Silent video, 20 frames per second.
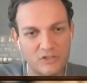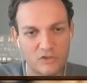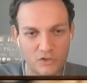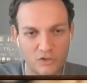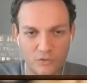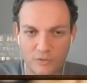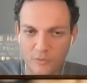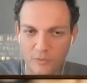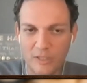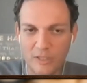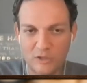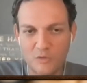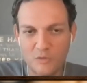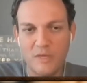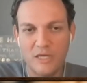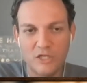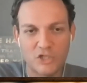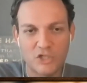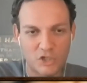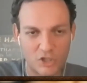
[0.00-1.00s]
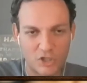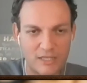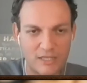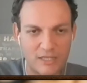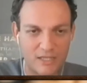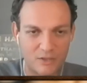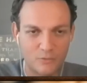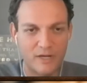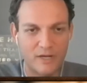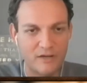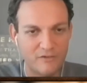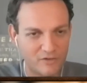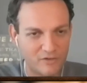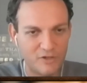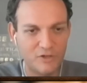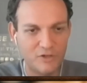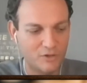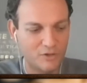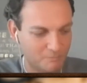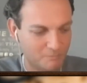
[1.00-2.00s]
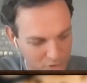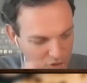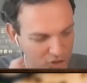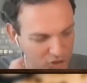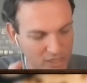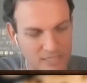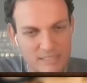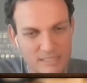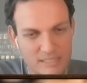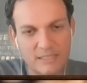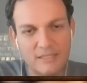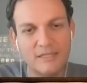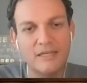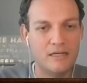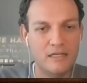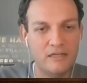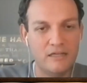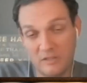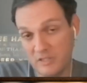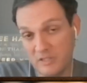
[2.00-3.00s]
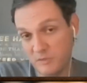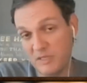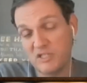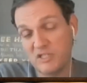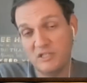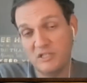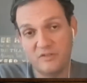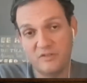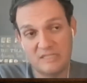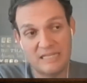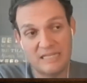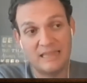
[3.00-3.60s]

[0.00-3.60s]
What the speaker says: So we want to make sure that whatever you're purchasing, especially if